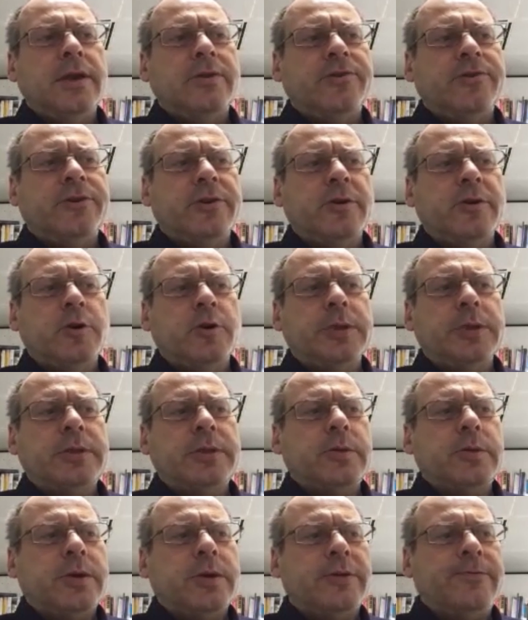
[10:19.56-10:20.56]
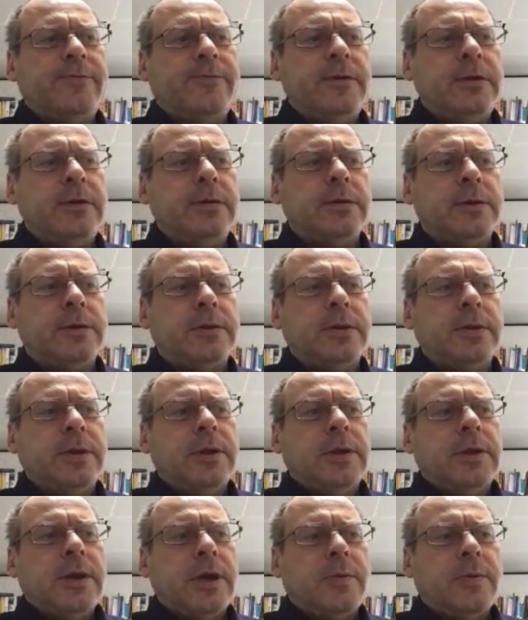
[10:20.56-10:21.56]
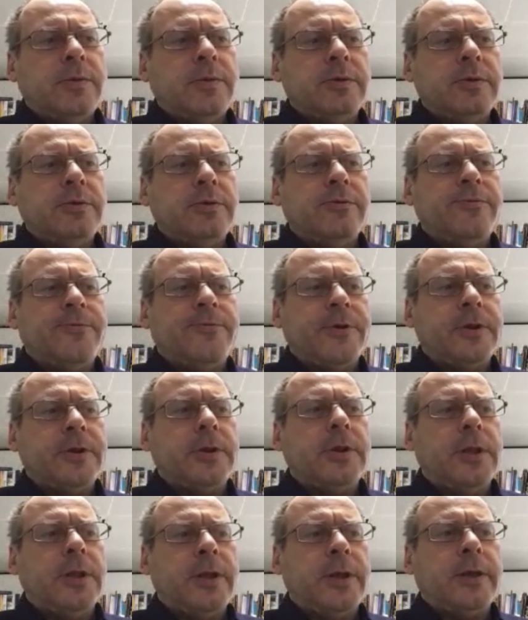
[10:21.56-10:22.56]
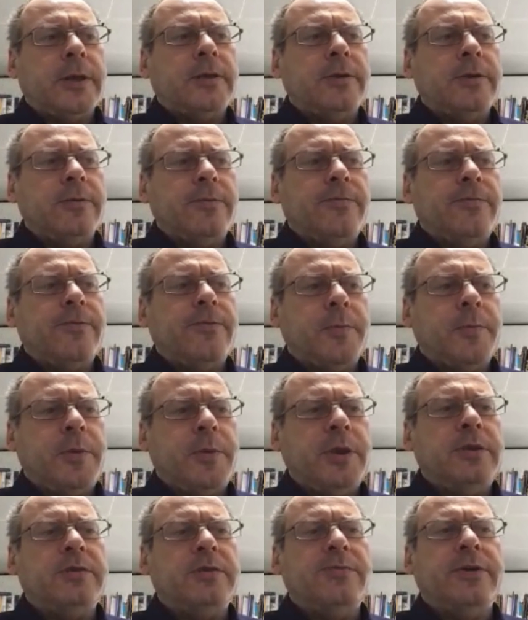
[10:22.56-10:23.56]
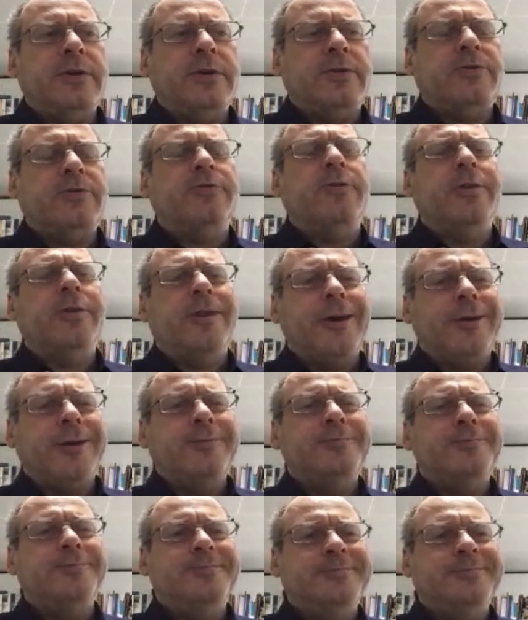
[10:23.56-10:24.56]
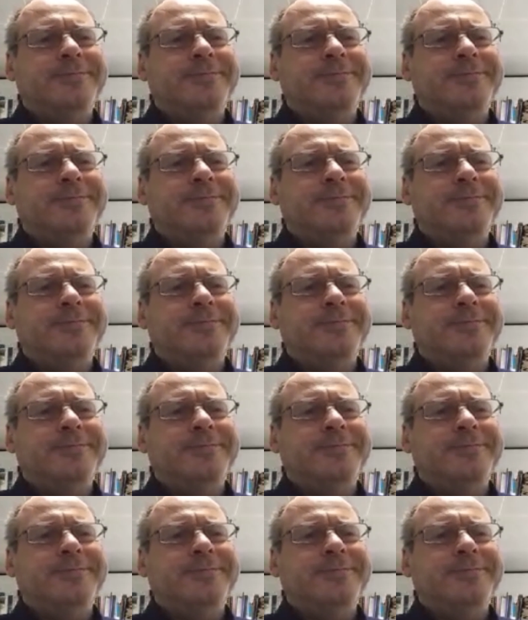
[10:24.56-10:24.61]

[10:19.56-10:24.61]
in Chernobyl. So I feel that I was on the front line of a piece of history there.